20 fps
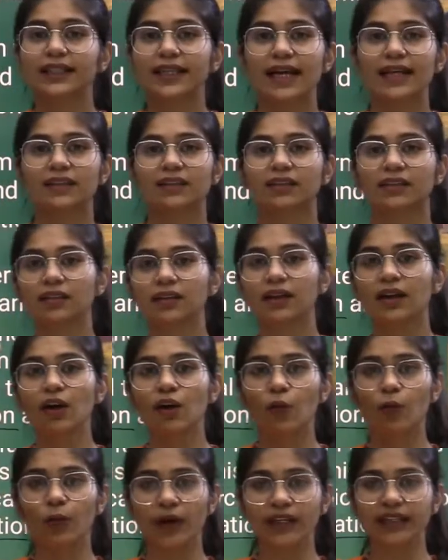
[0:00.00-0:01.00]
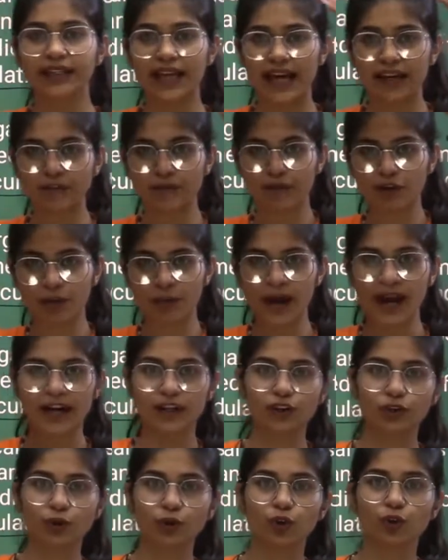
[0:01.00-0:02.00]
death, we're dead from
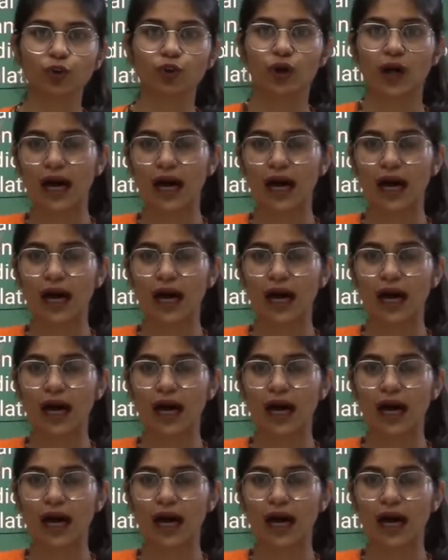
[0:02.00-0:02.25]
head to toe.